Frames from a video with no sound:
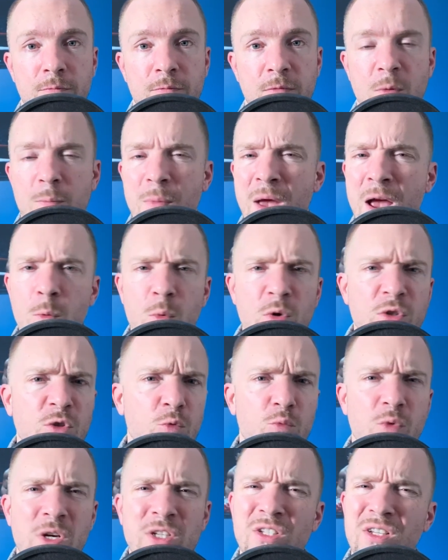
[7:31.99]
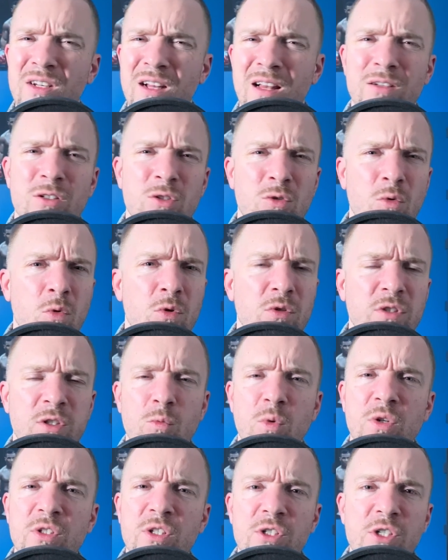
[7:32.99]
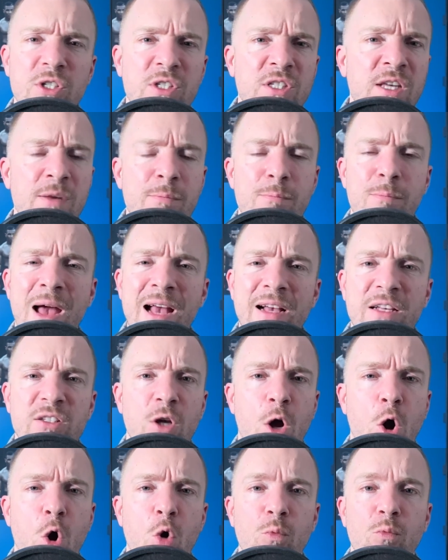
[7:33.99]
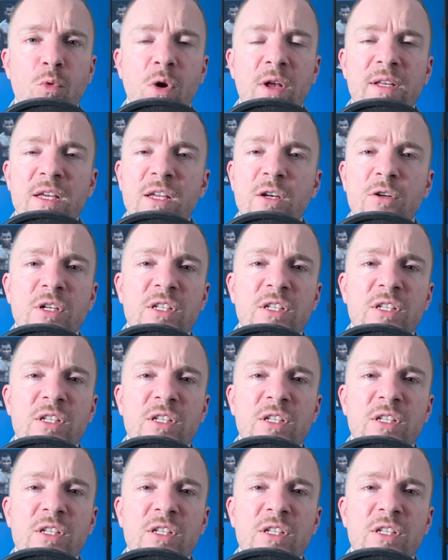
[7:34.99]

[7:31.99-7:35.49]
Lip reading: The man wasn't resting on his laurels. He wasn't just sitting back as a home run hitter.